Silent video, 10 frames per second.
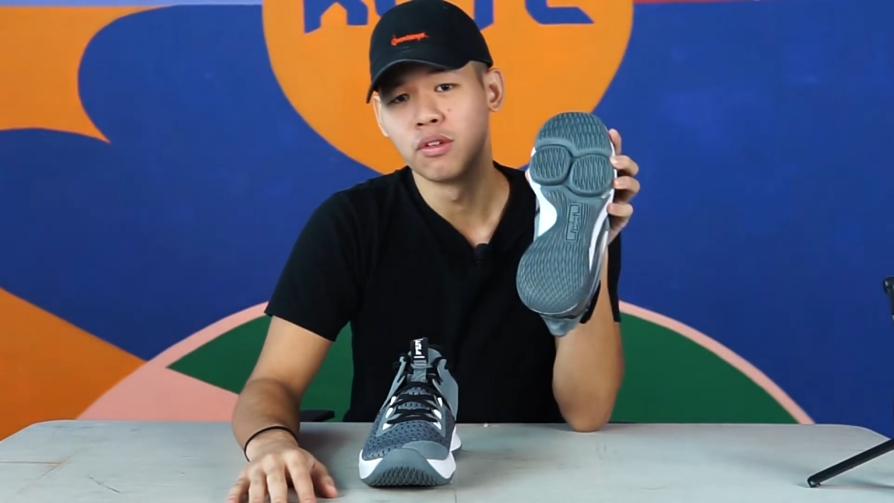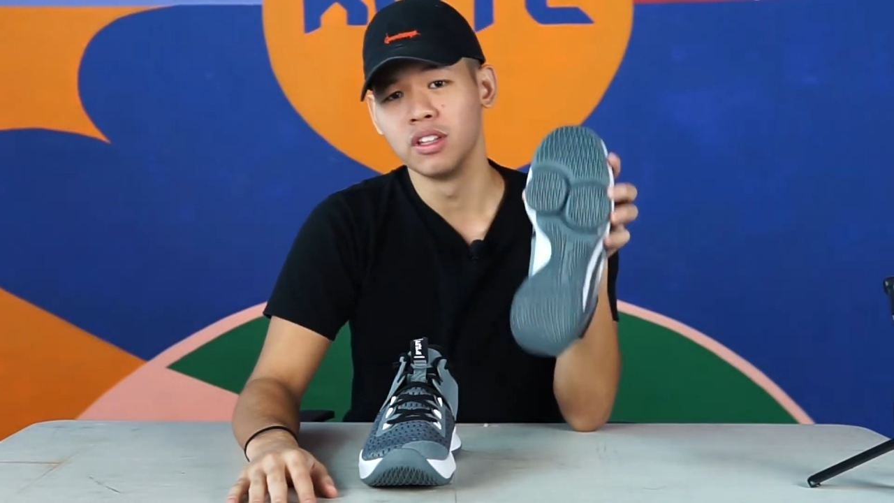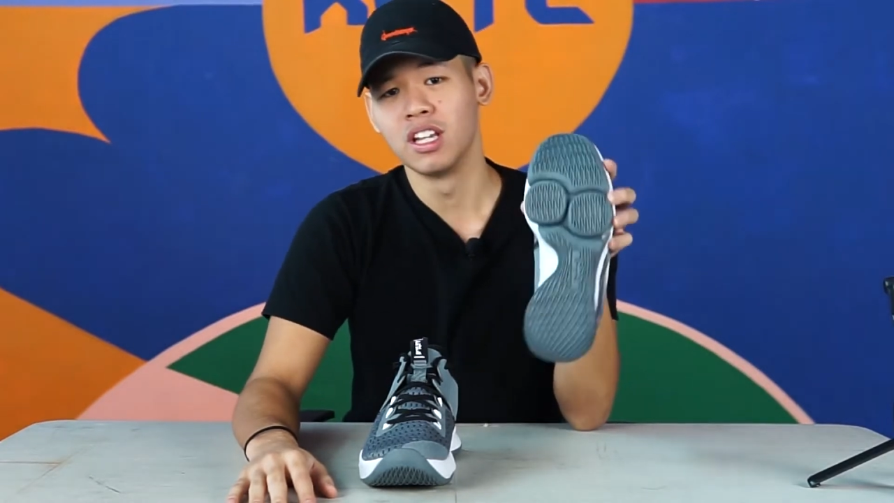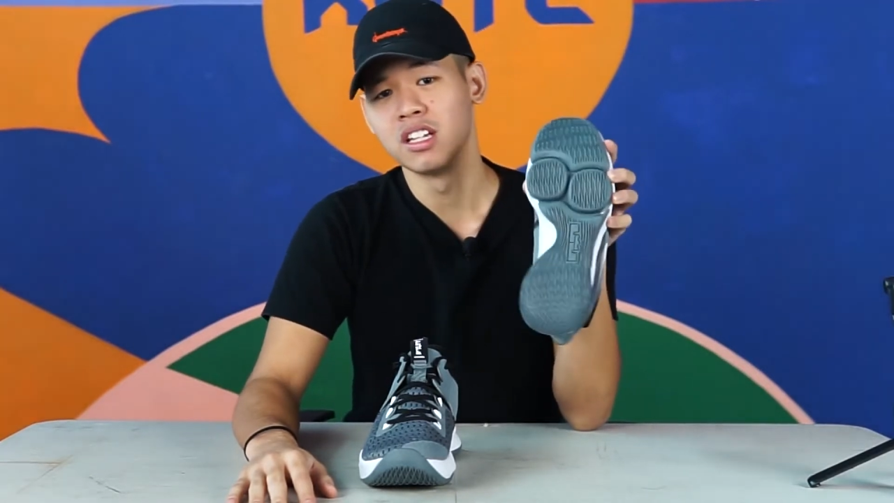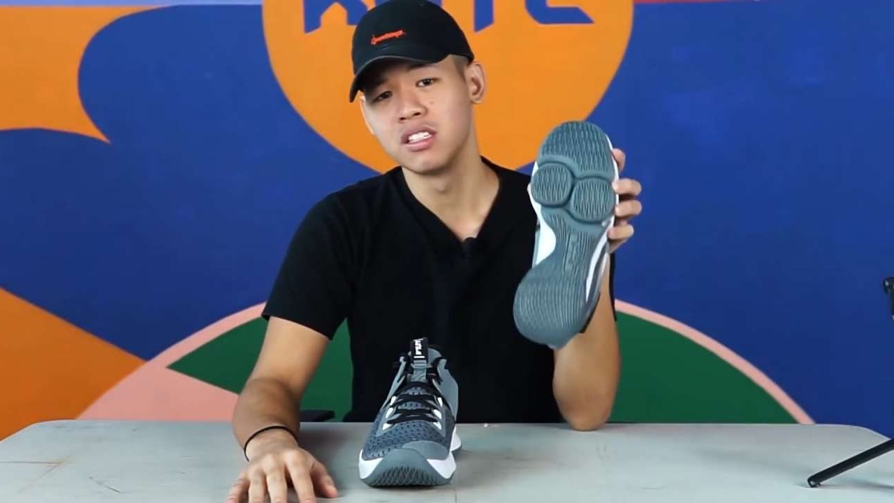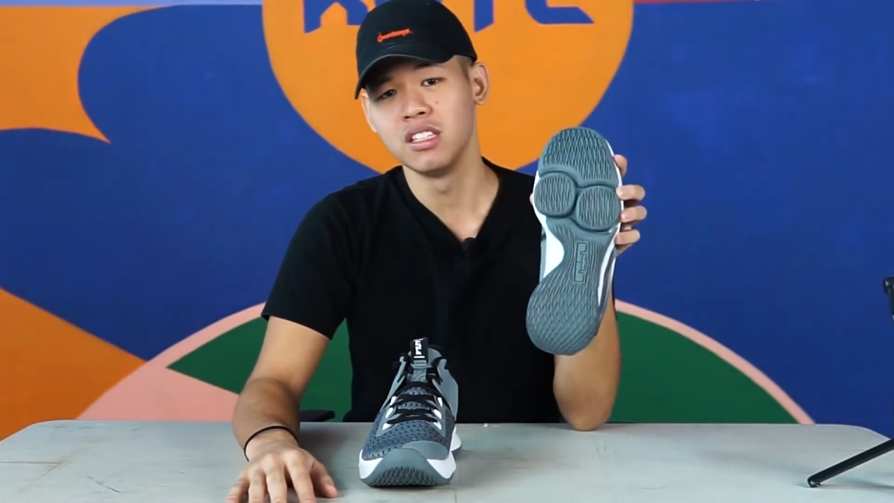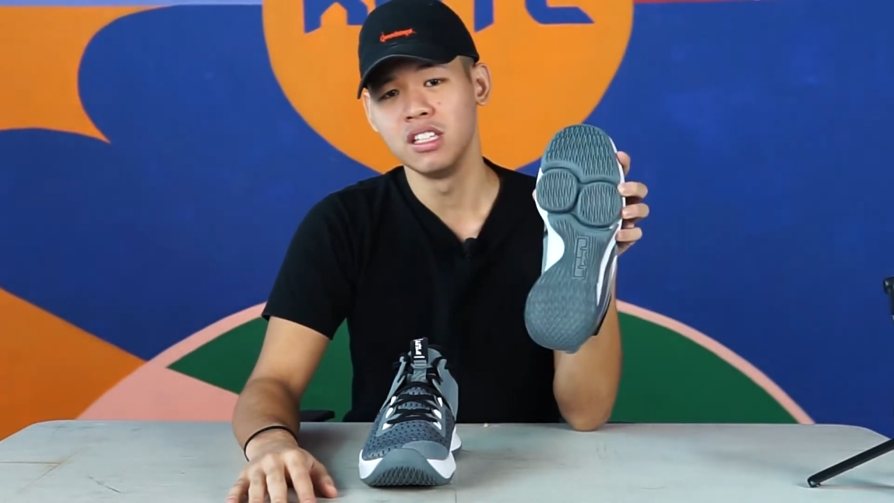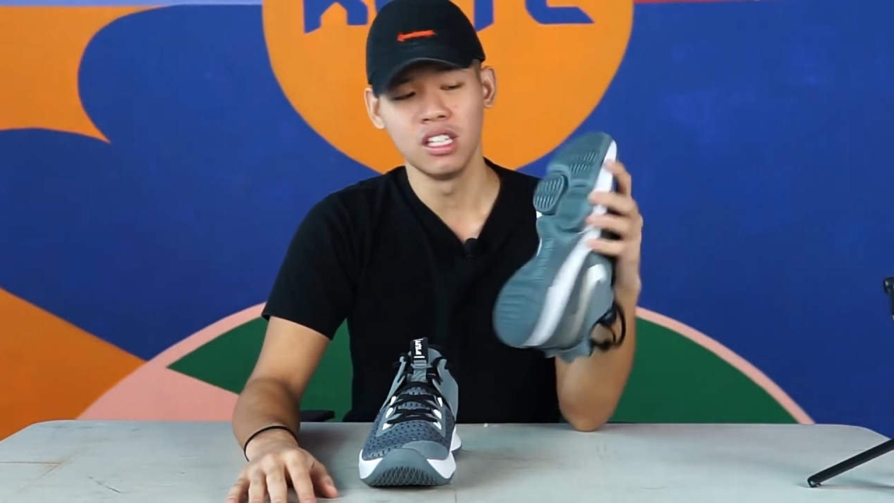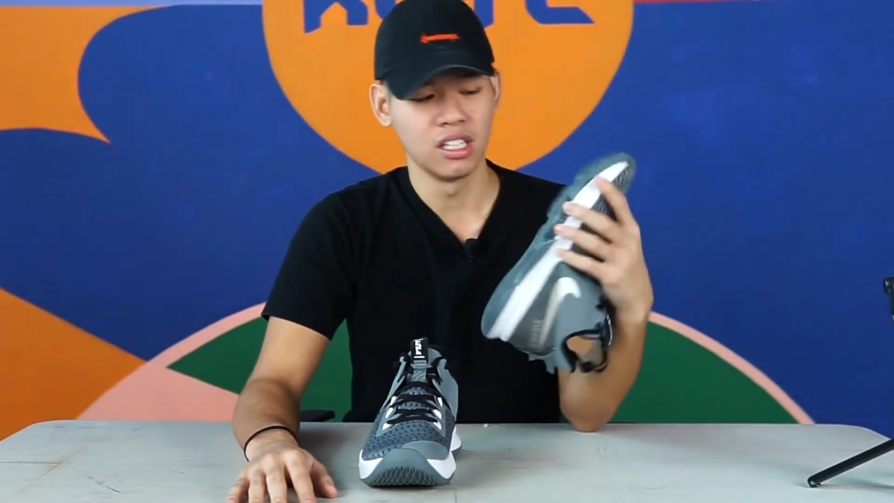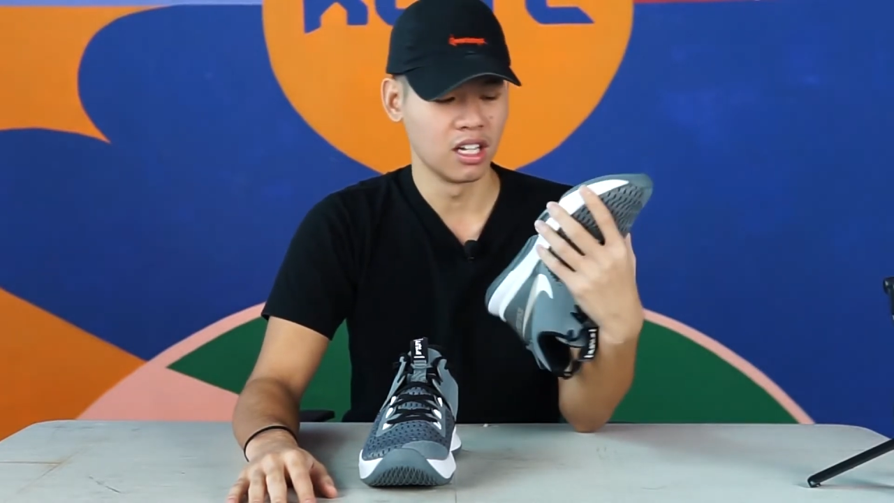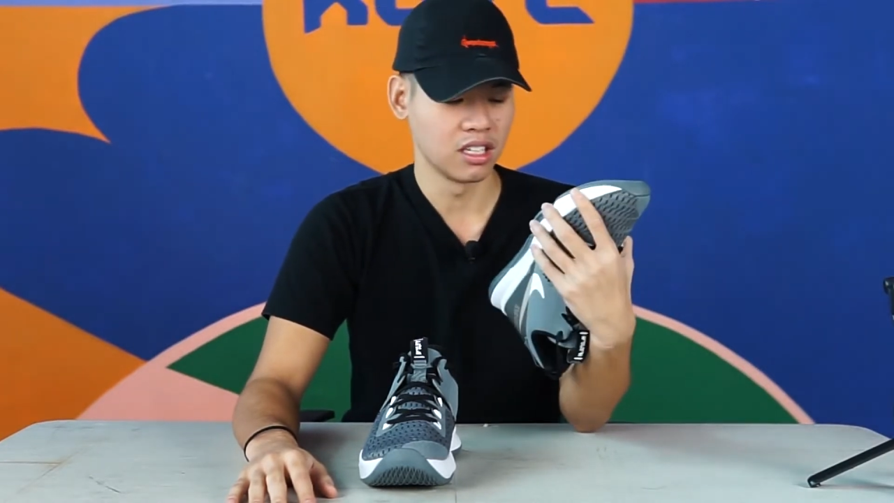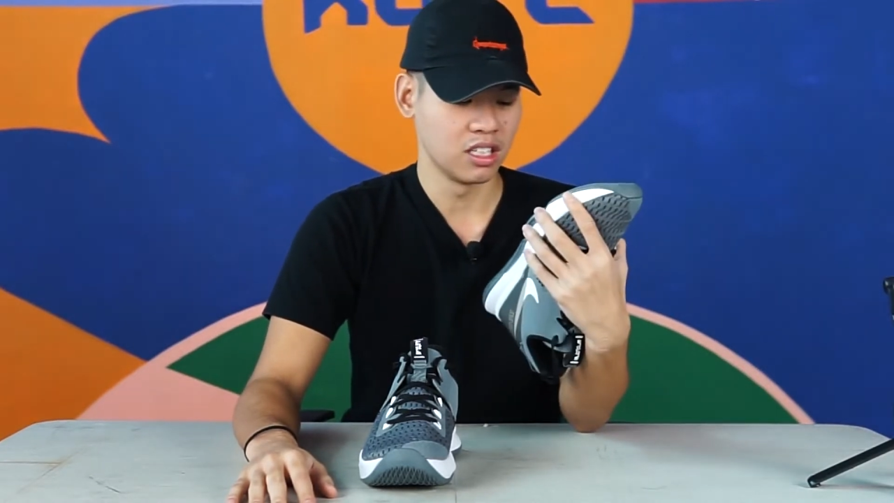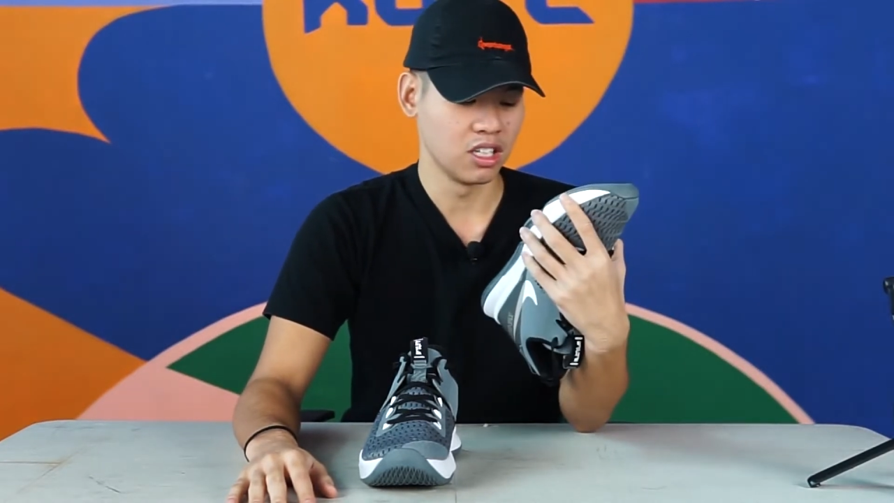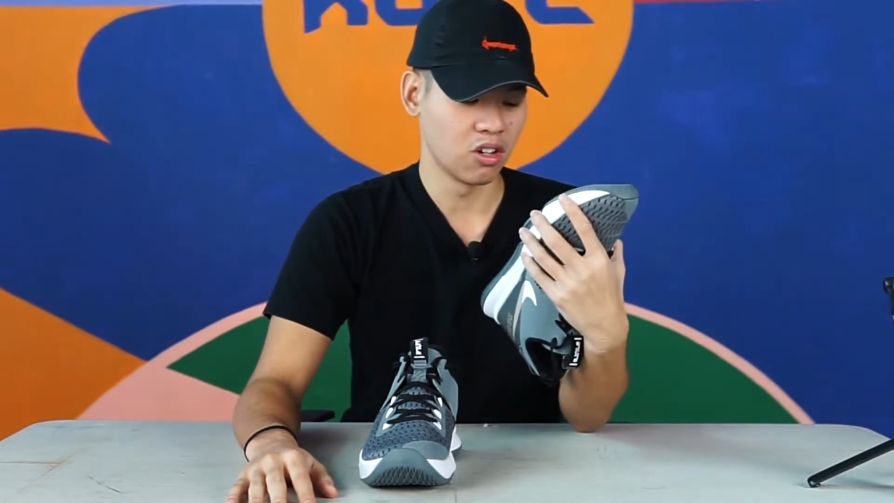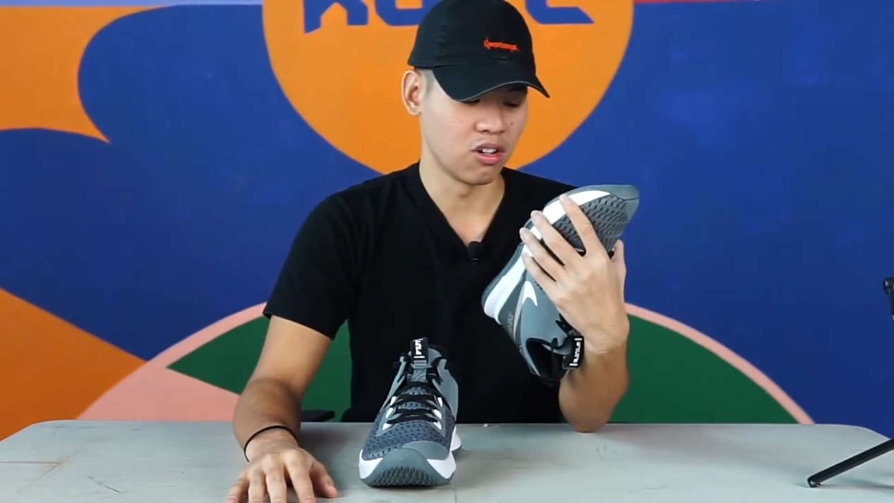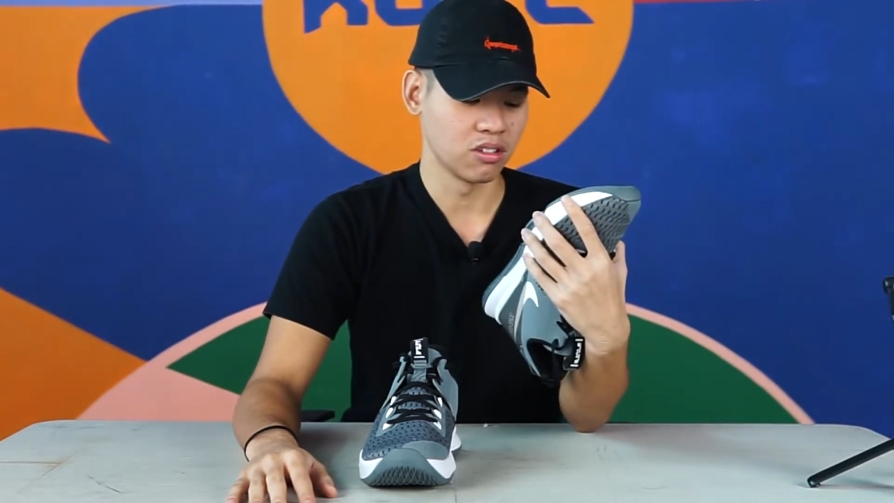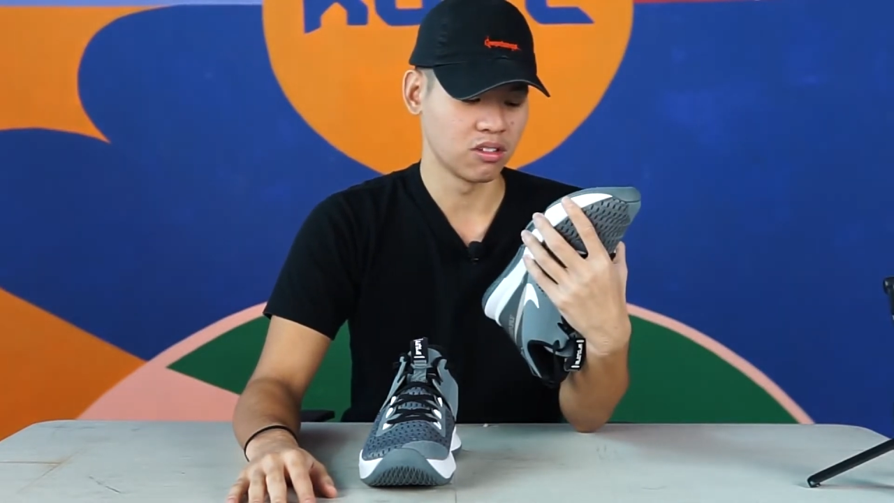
for dusty courts.